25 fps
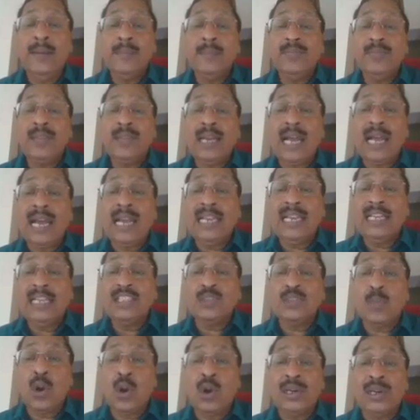I
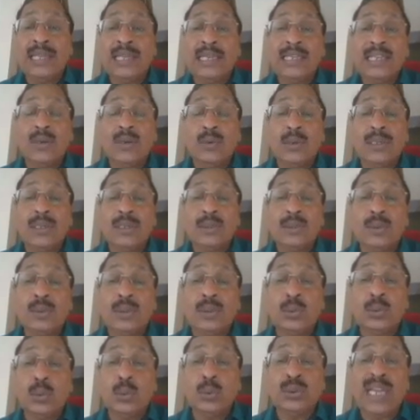small a equal to
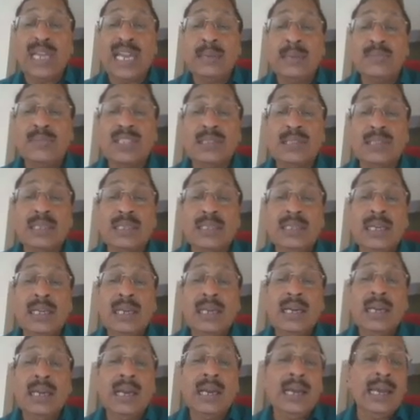2 times
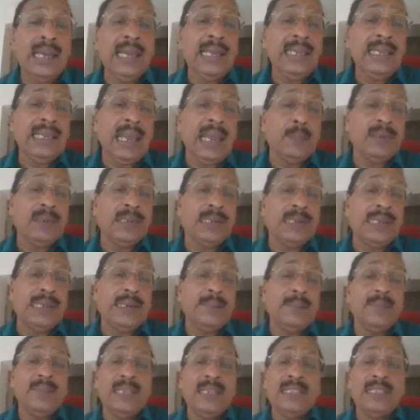I capital
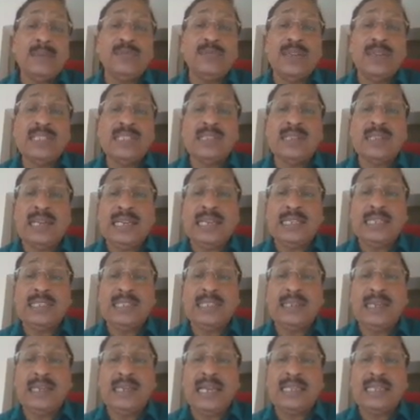A. That's the first
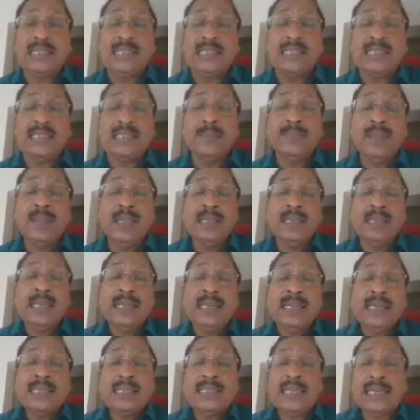relation as such.
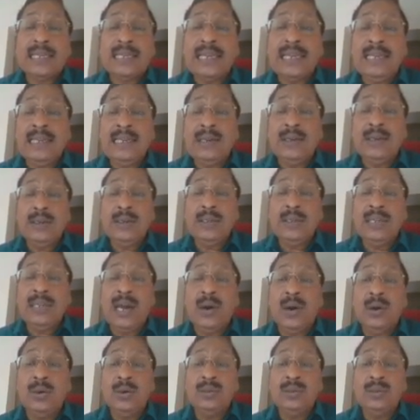Second, now